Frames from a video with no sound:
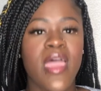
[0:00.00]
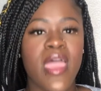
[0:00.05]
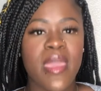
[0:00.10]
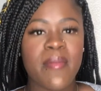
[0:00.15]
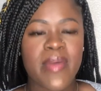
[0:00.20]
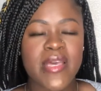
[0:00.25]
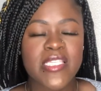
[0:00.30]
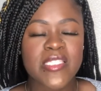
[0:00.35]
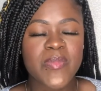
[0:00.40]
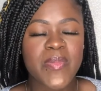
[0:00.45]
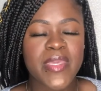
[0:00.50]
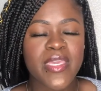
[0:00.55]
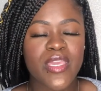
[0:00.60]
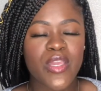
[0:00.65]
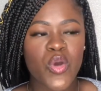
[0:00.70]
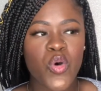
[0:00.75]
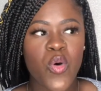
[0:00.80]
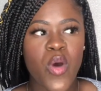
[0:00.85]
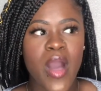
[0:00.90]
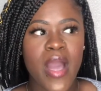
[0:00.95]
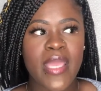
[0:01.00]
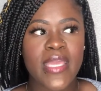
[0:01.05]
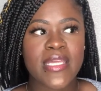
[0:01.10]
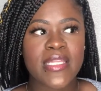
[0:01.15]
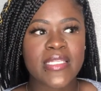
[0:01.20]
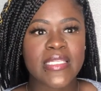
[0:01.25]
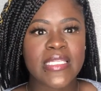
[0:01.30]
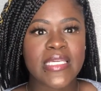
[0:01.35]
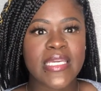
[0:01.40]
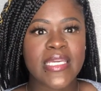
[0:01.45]
Am I speaking
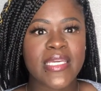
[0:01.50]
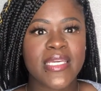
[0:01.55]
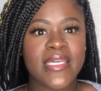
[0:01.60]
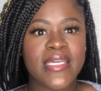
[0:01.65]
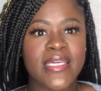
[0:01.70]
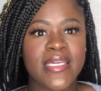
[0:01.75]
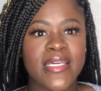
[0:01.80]
quietly?